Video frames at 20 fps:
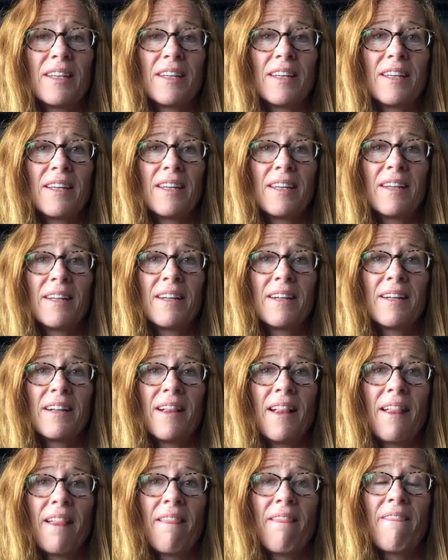
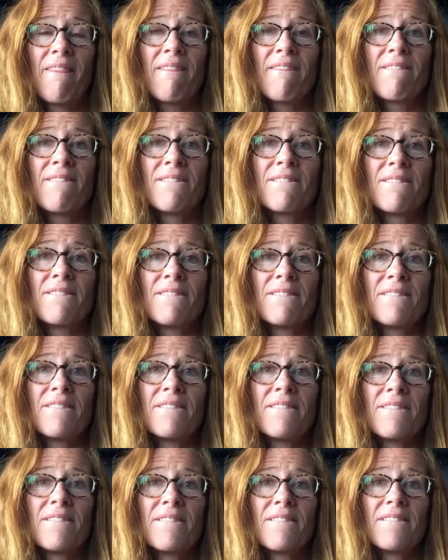
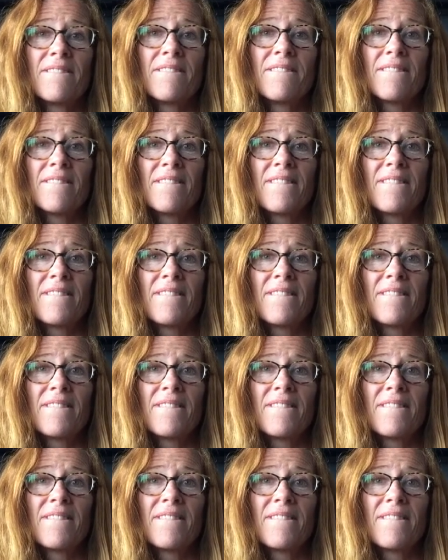No one is speaking in this clip.